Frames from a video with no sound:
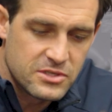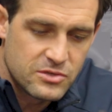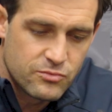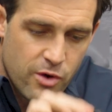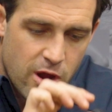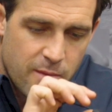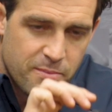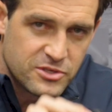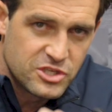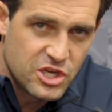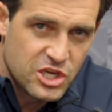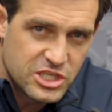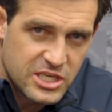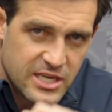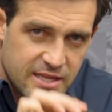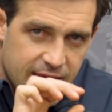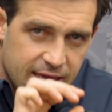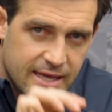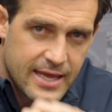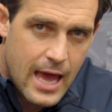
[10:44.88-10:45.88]

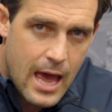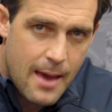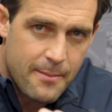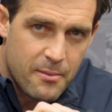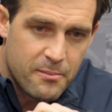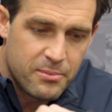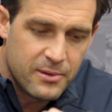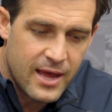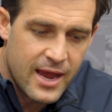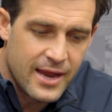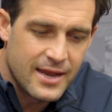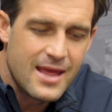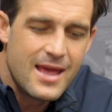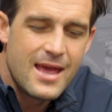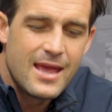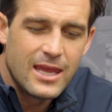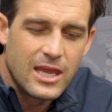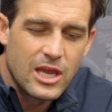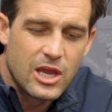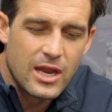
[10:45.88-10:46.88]
repositioning that carbon plate,
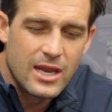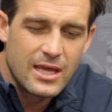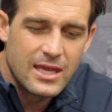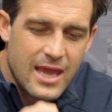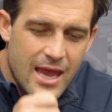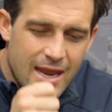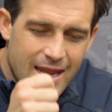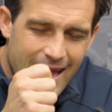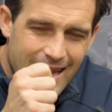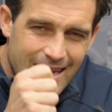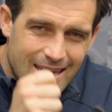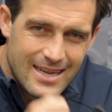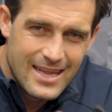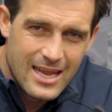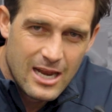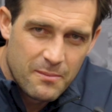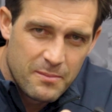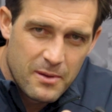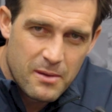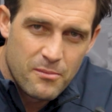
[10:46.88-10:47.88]
you're going to get a
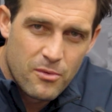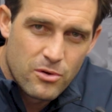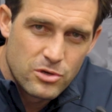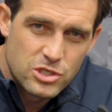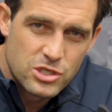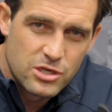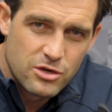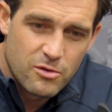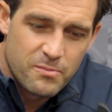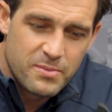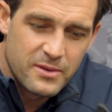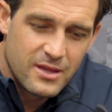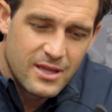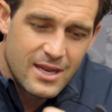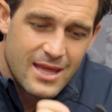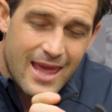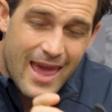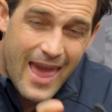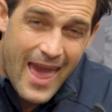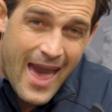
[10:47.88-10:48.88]
little bit more
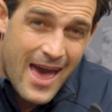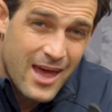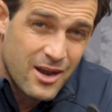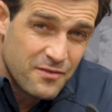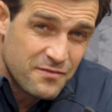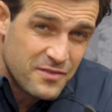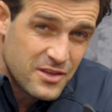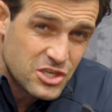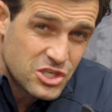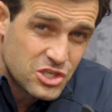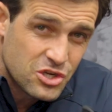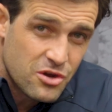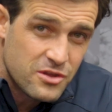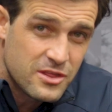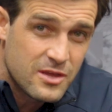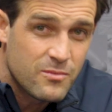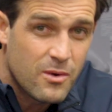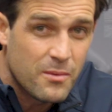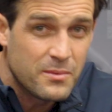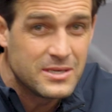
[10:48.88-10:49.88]
durability out of this shoe
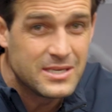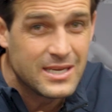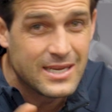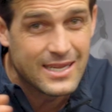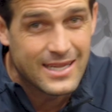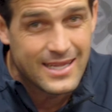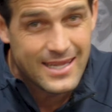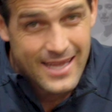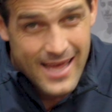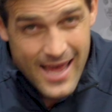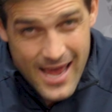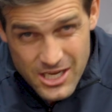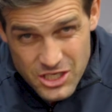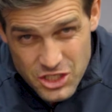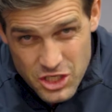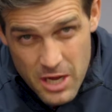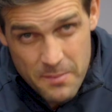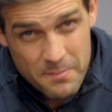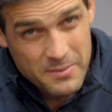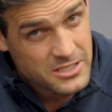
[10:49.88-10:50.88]
than what we did
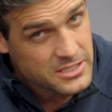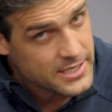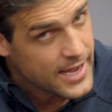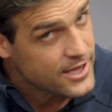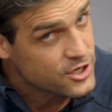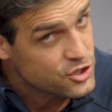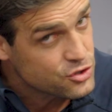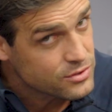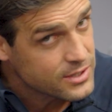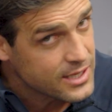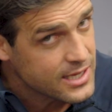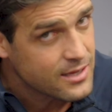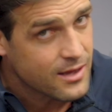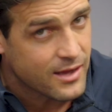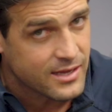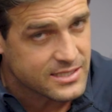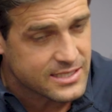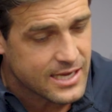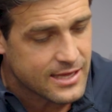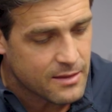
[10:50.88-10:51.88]
last year, potentially.
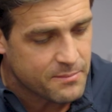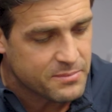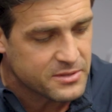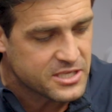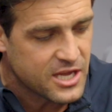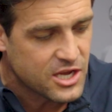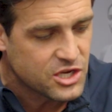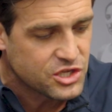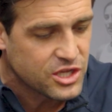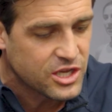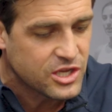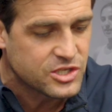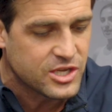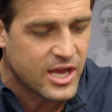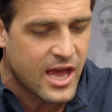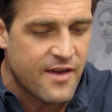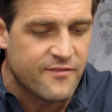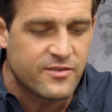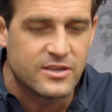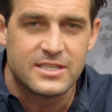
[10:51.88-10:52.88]
I say that potentially because
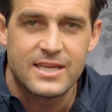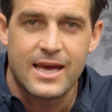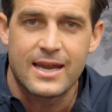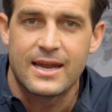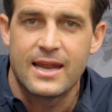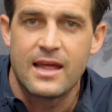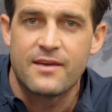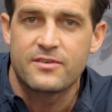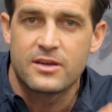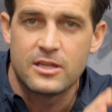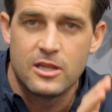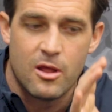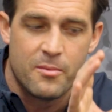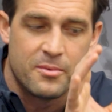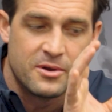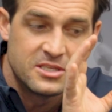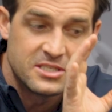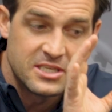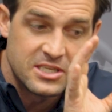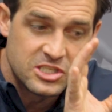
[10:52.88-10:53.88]
I haven't done enough
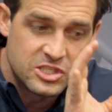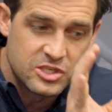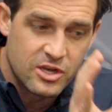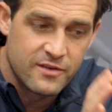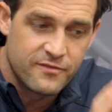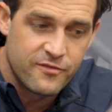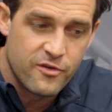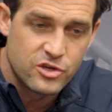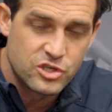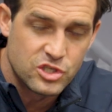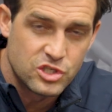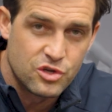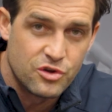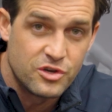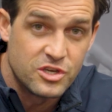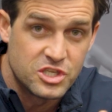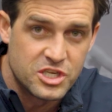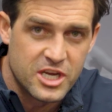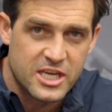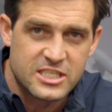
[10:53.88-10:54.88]
kilometres inside version 2
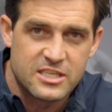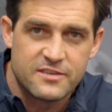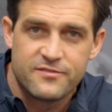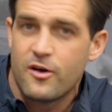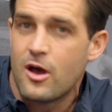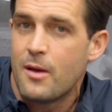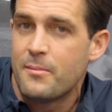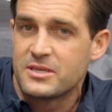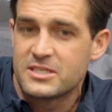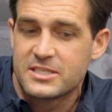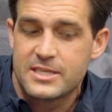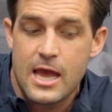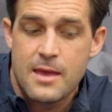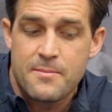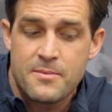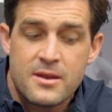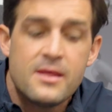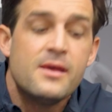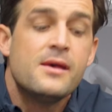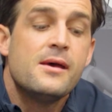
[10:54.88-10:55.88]
to justify my
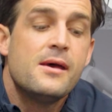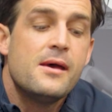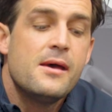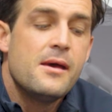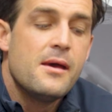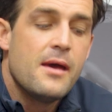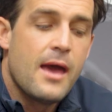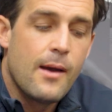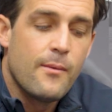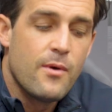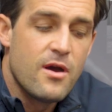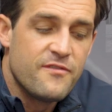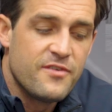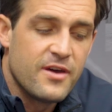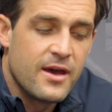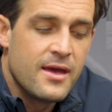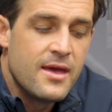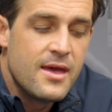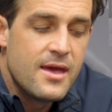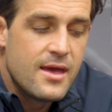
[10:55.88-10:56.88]
statement.
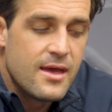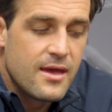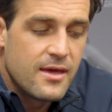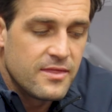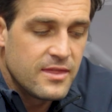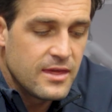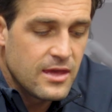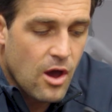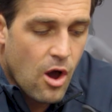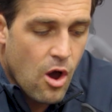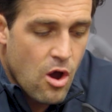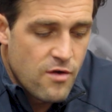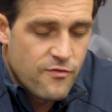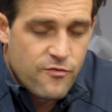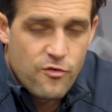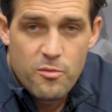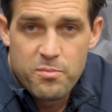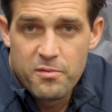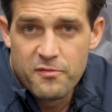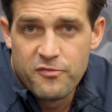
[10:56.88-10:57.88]
However, the
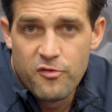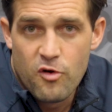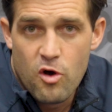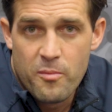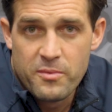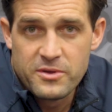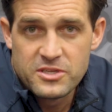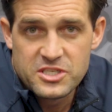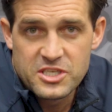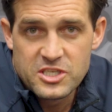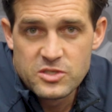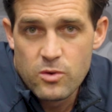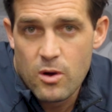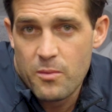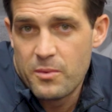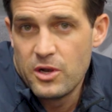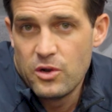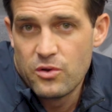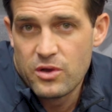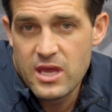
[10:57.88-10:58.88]
overall performance is
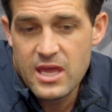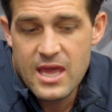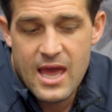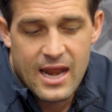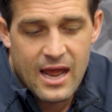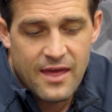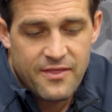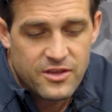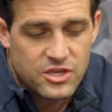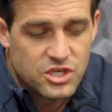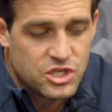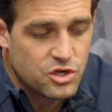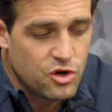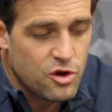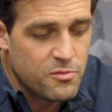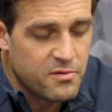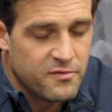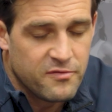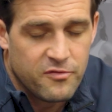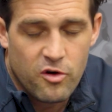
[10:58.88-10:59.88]
what we're looking at, and this
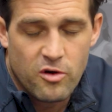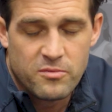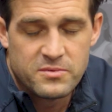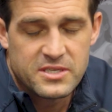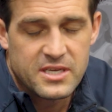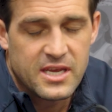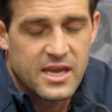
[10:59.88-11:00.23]
shoe performs